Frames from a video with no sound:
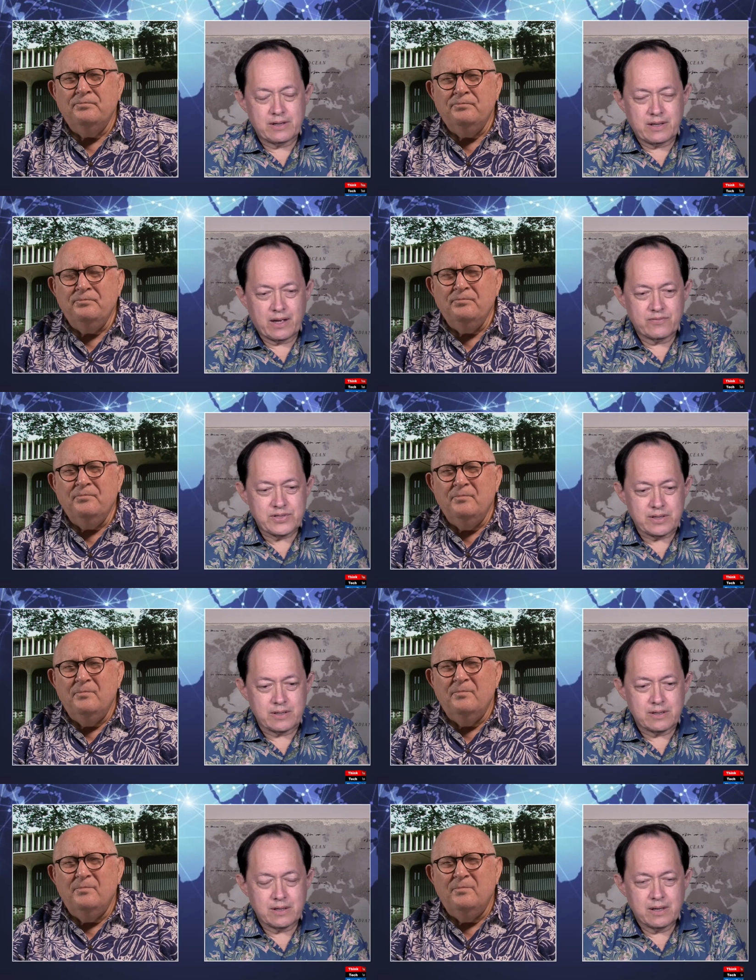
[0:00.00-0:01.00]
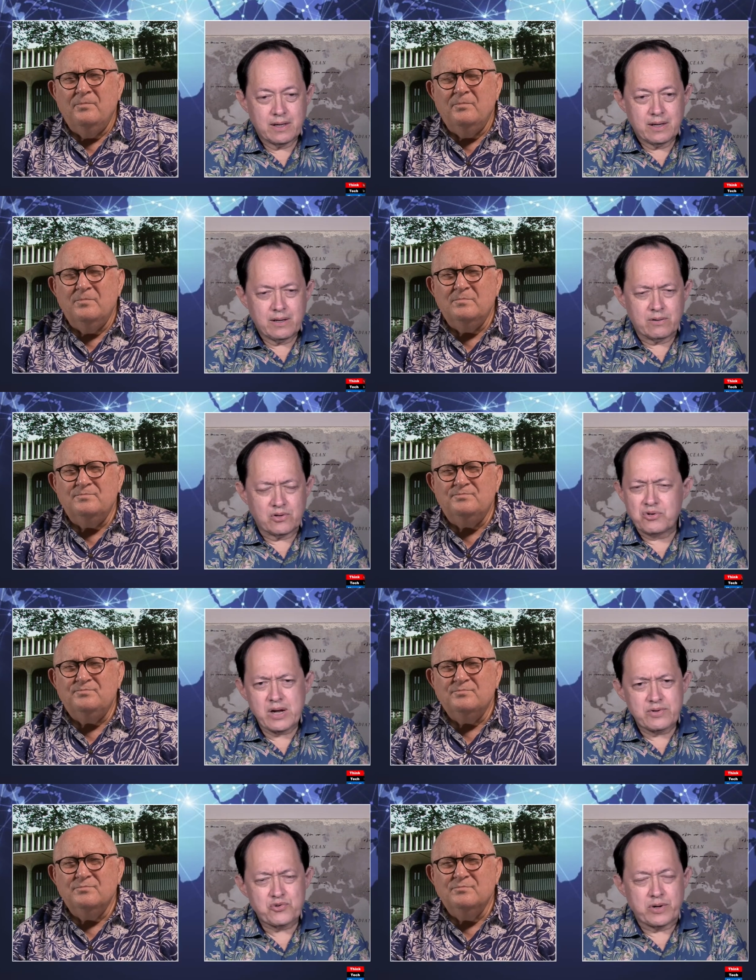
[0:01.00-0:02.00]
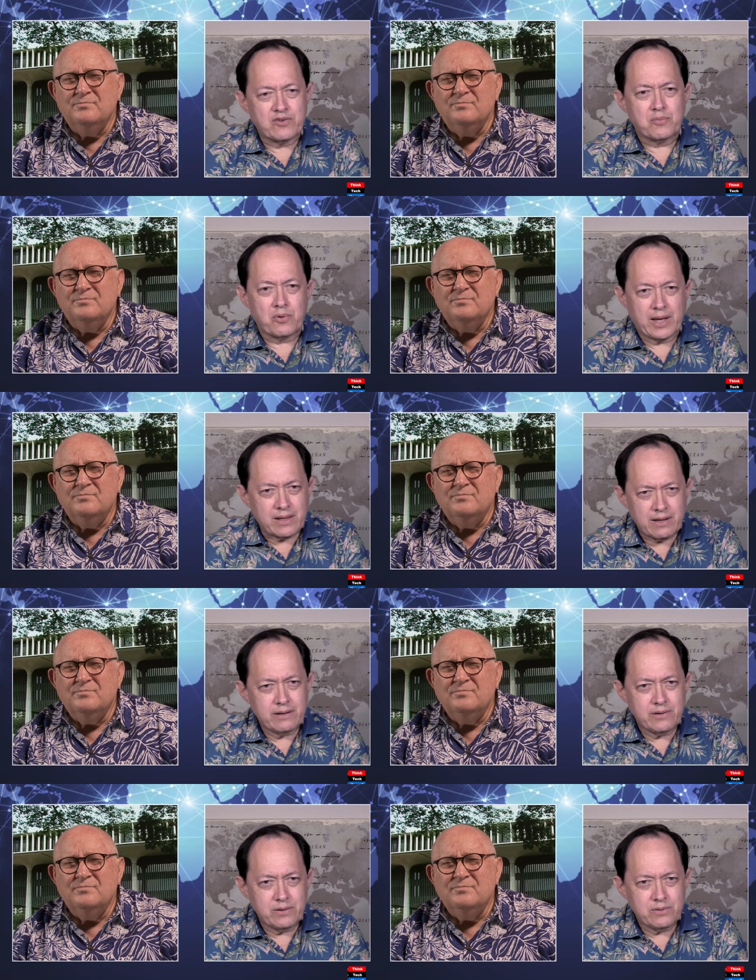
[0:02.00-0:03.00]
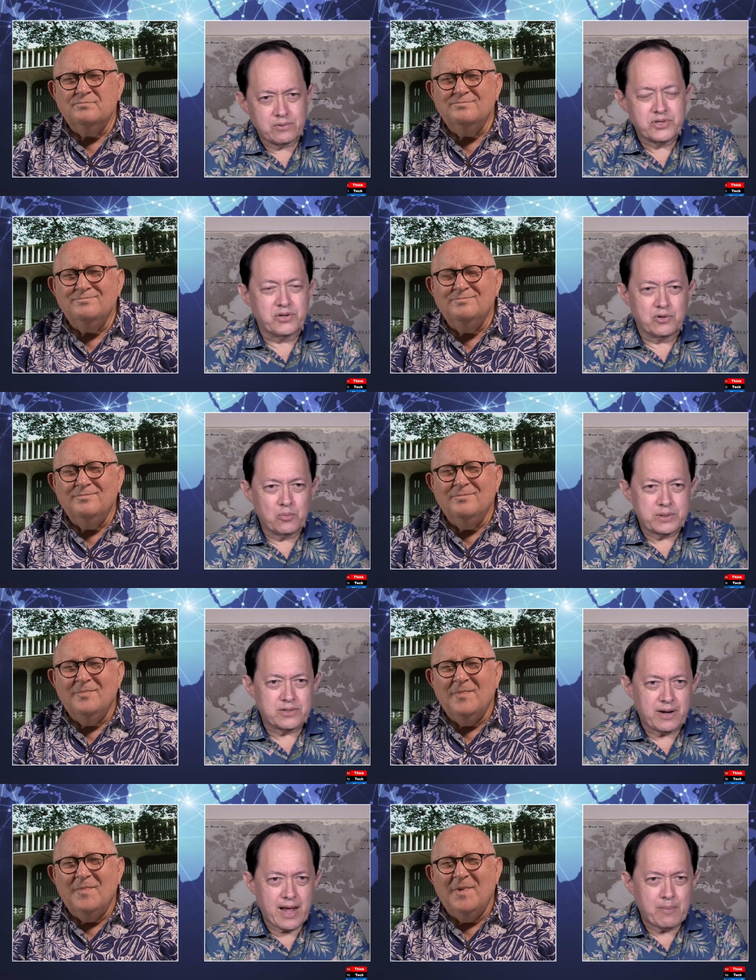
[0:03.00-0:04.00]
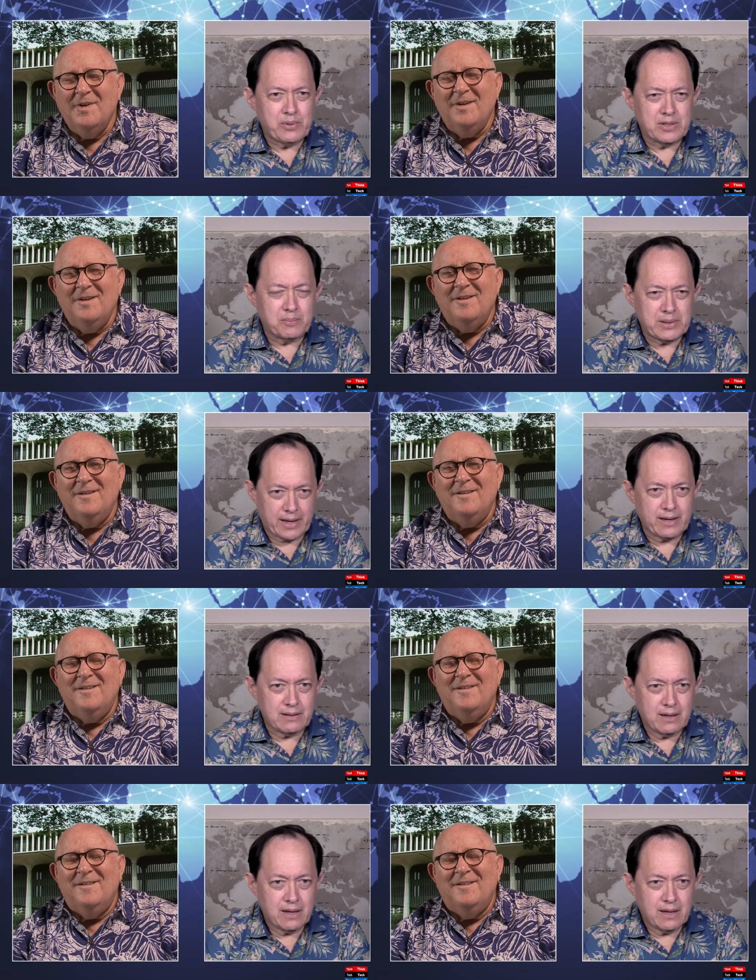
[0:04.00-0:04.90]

Speaker 1: have said, you know, don't you have a shred of morality in you? Don't you know what's going to happen to the planet?